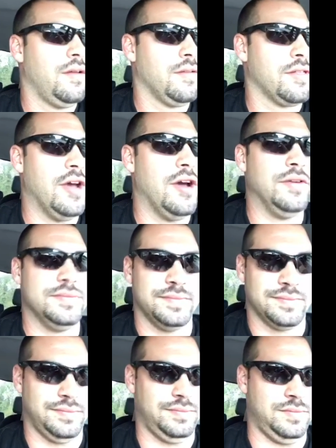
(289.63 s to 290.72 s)
So
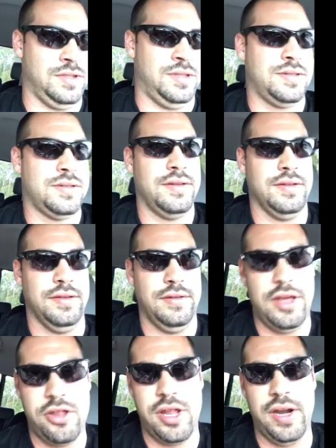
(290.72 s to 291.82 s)

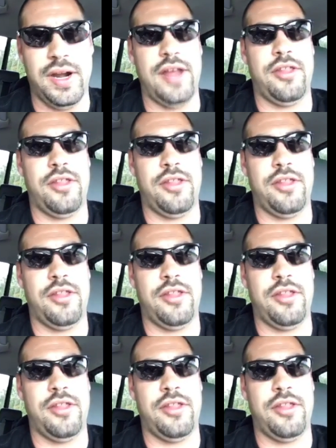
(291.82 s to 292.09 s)
this year